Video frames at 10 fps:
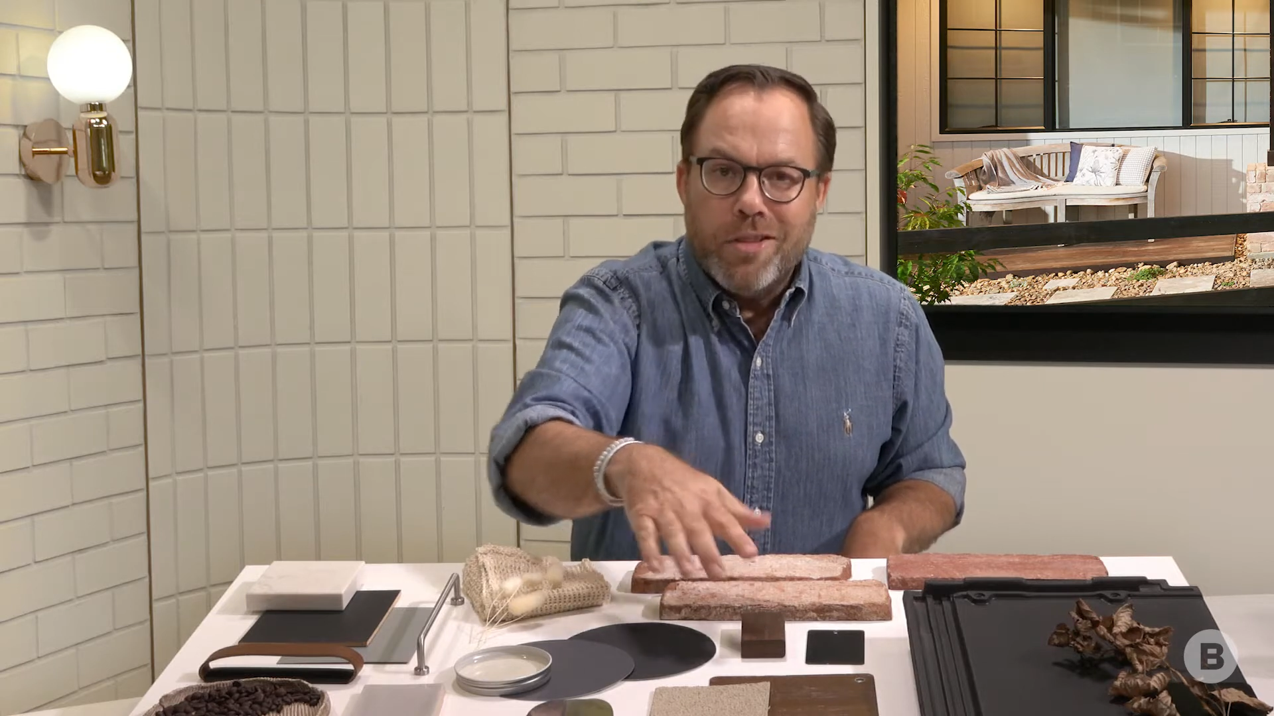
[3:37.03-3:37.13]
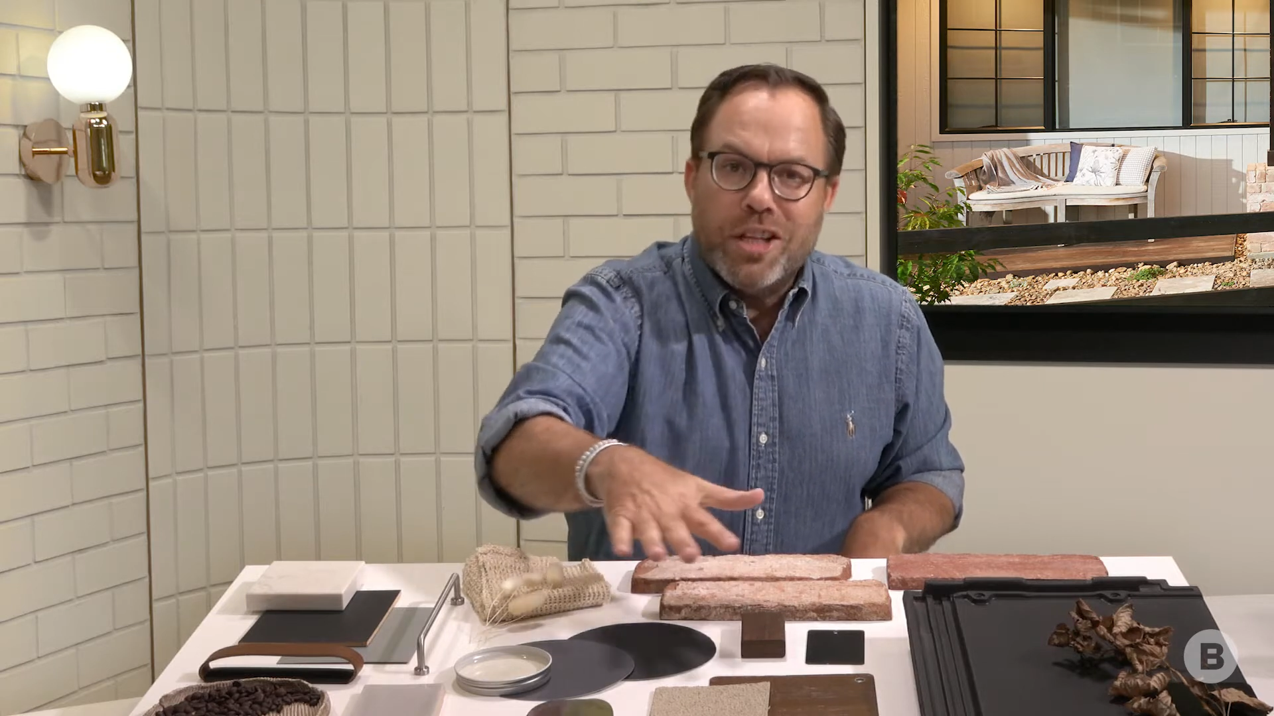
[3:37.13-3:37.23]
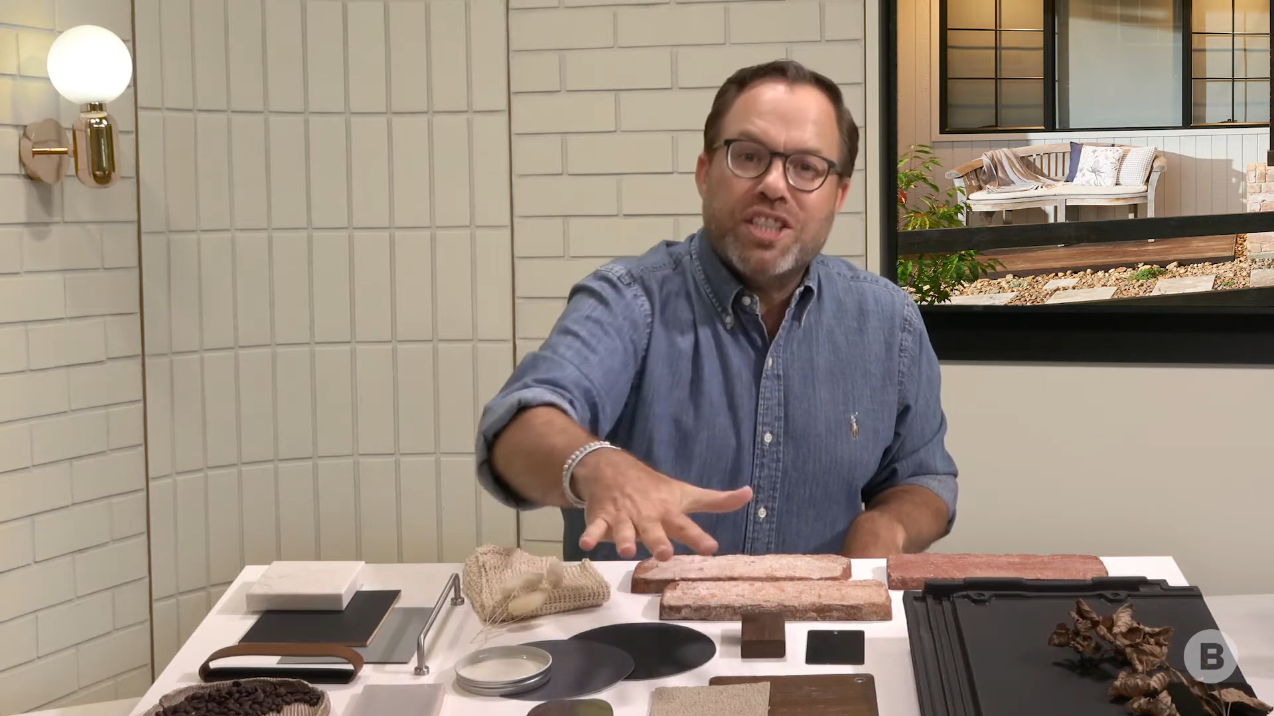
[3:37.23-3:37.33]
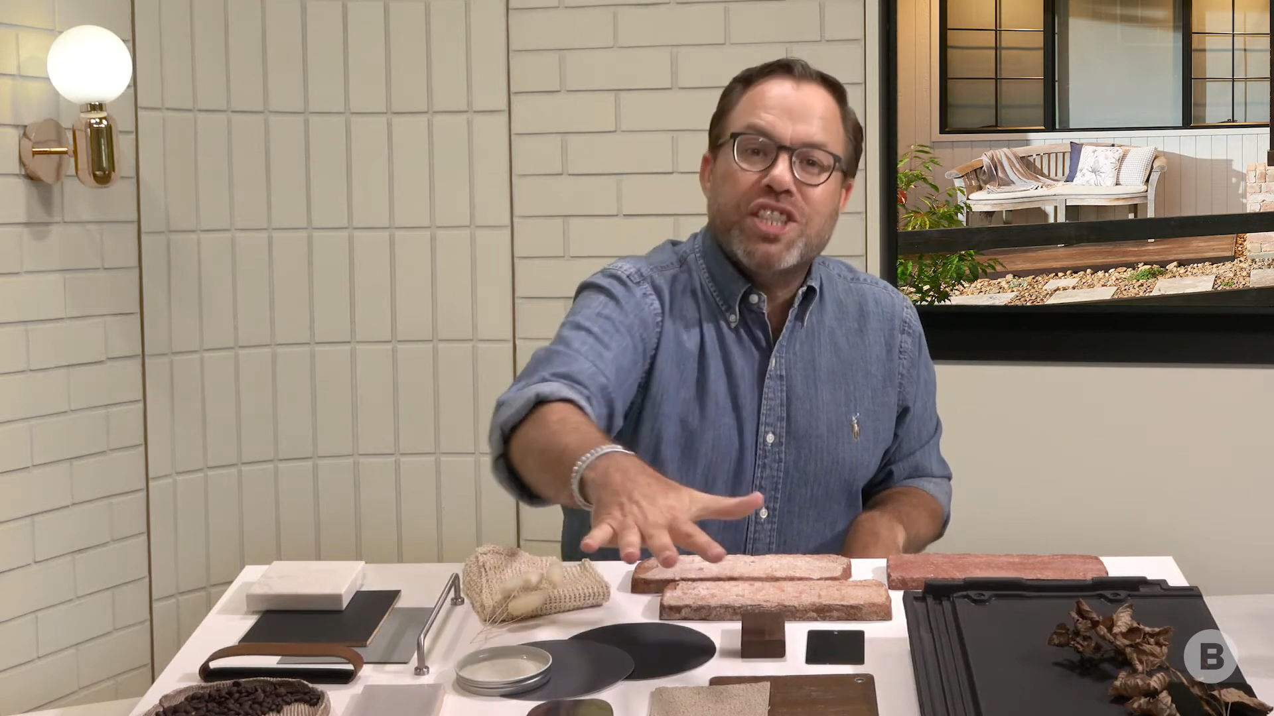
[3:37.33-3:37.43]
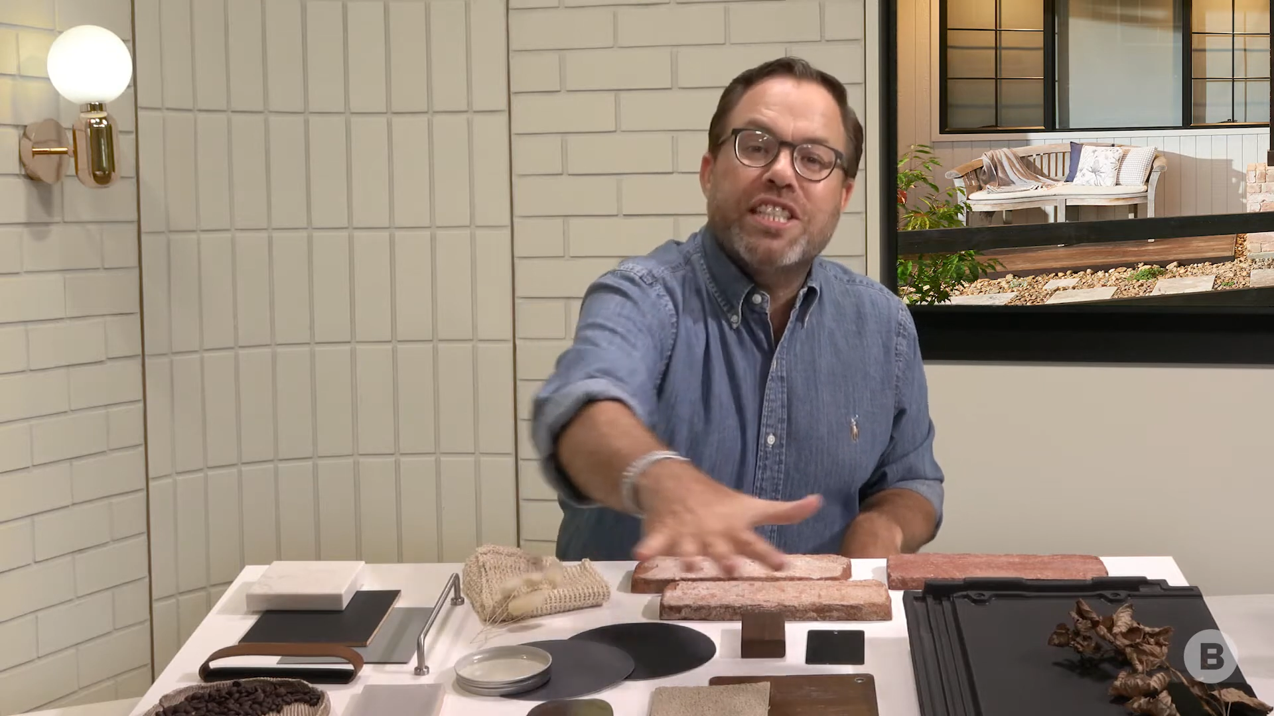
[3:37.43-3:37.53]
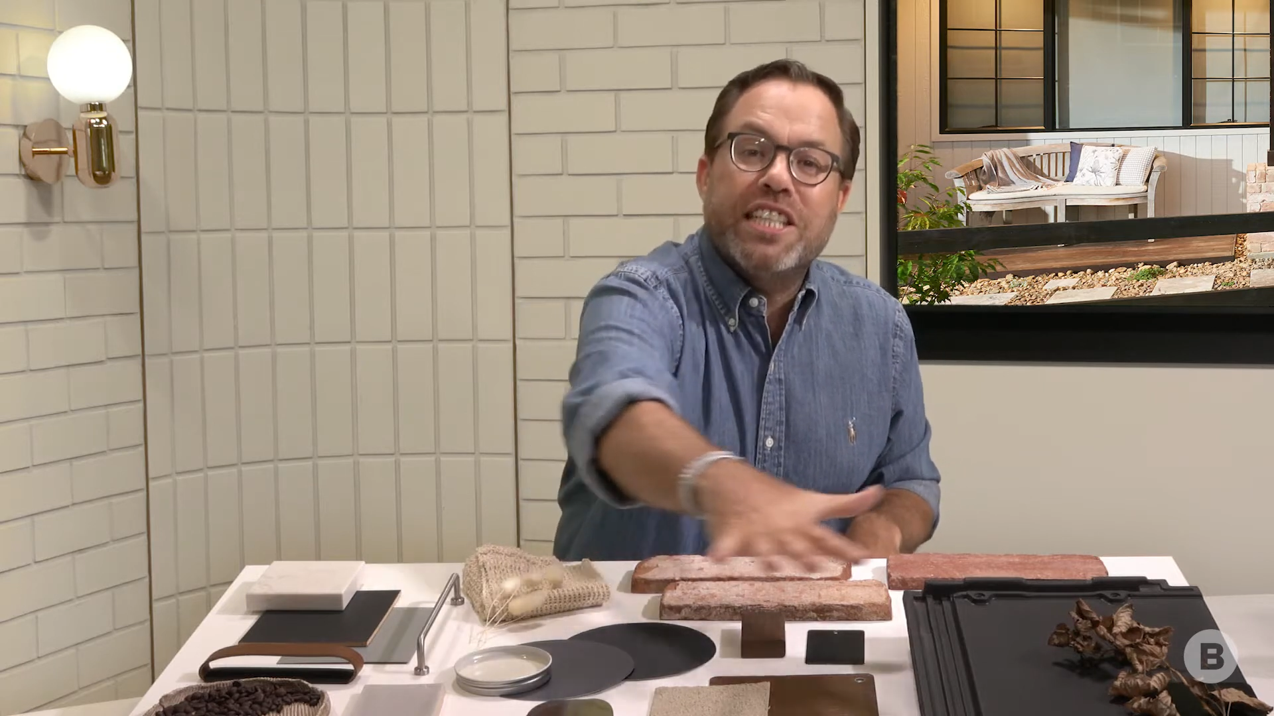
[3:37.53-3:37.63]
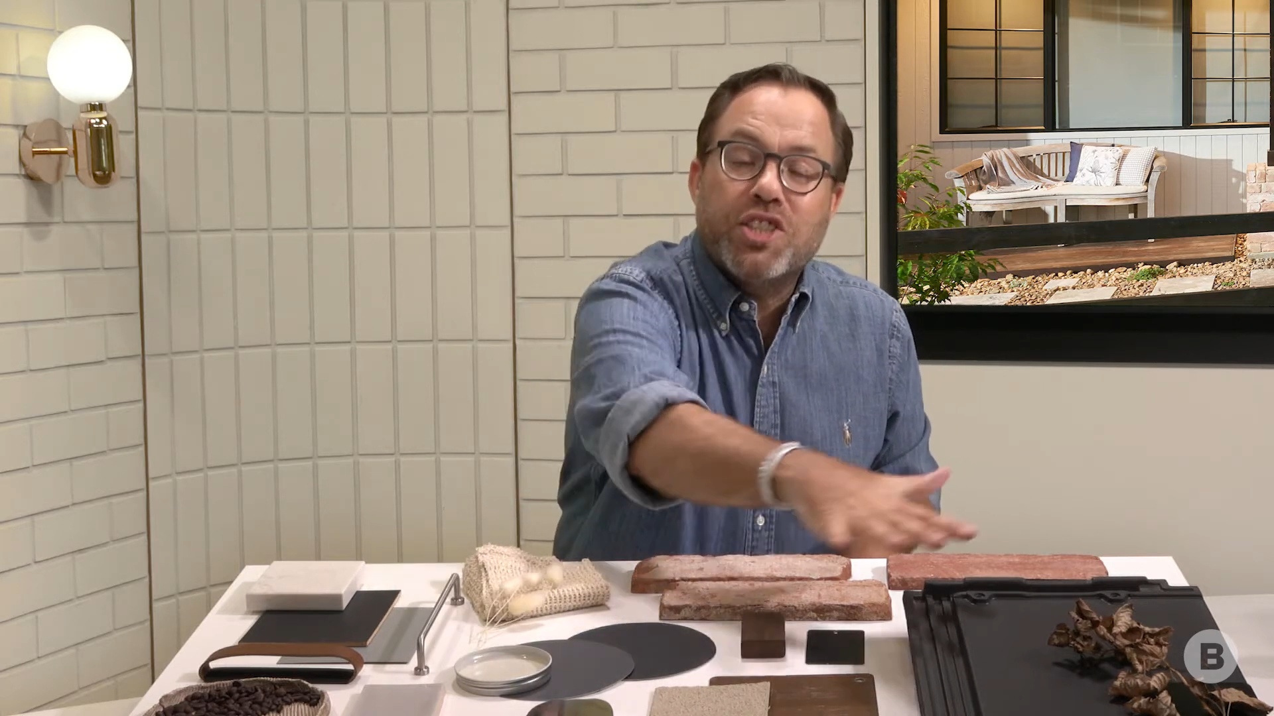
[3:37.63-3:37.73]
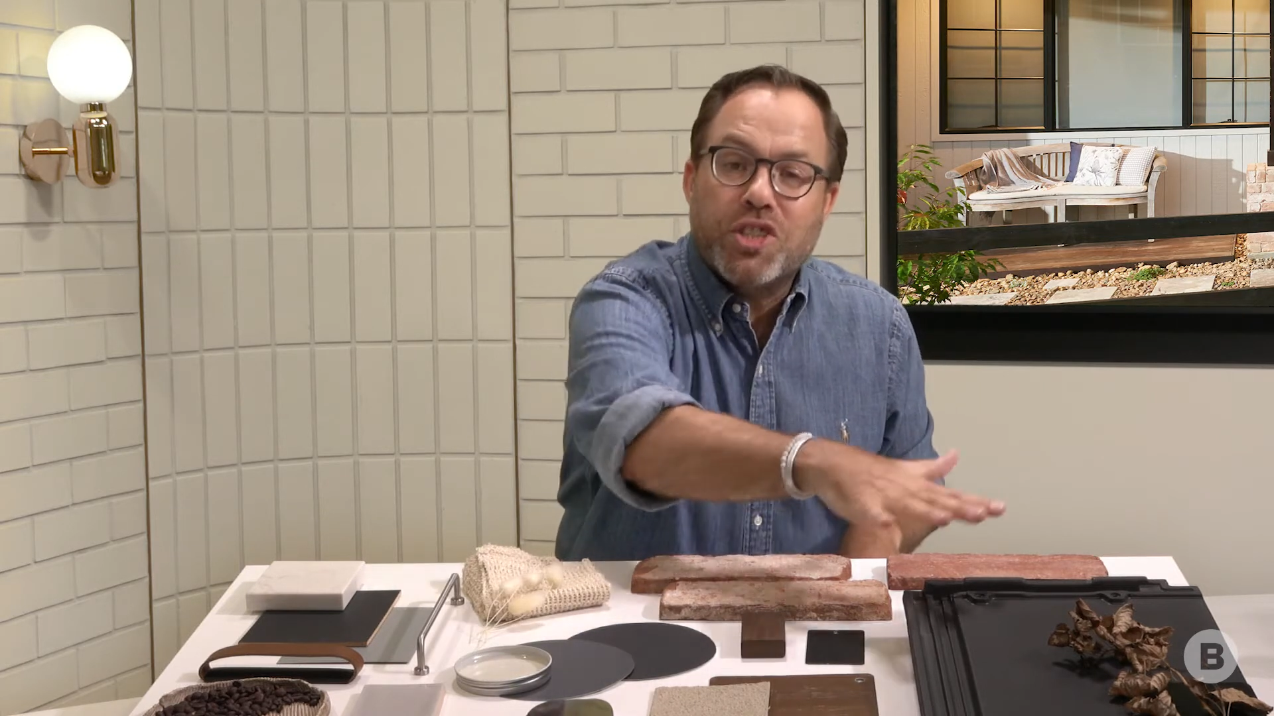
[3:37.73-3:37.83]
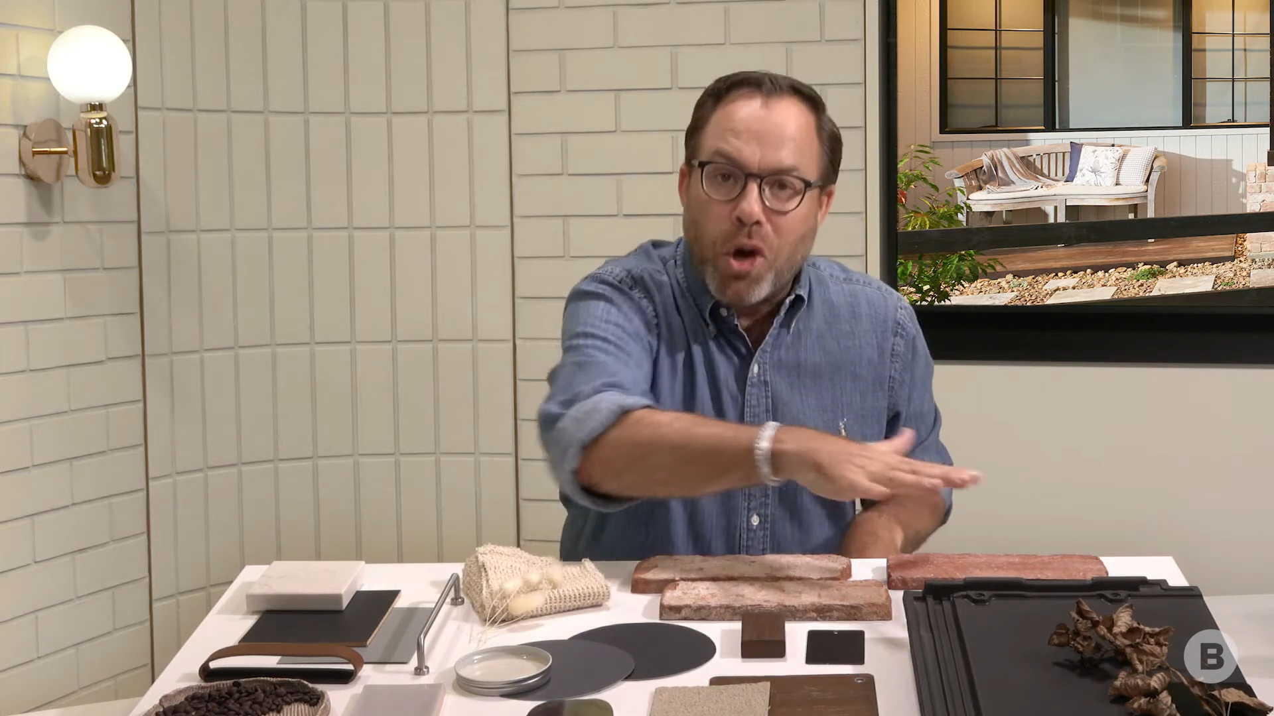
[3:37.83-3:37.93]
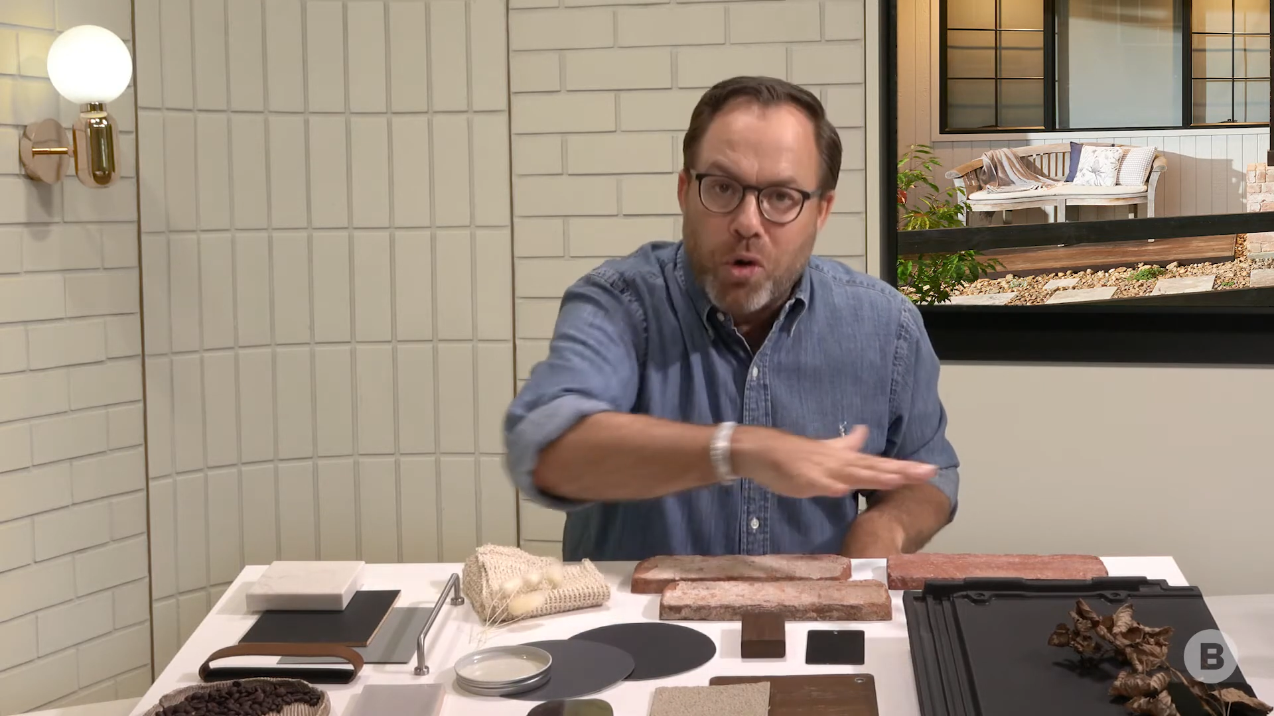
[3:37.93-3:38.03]
that just
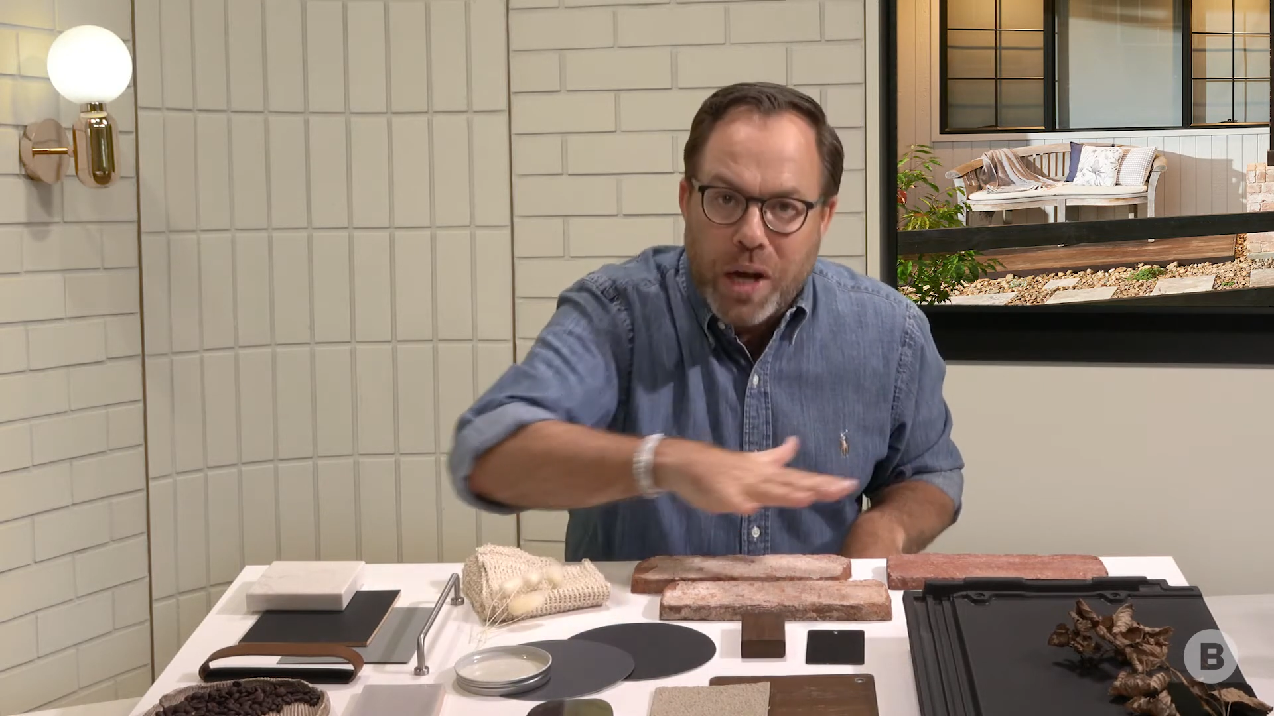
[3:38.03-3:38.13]
sits so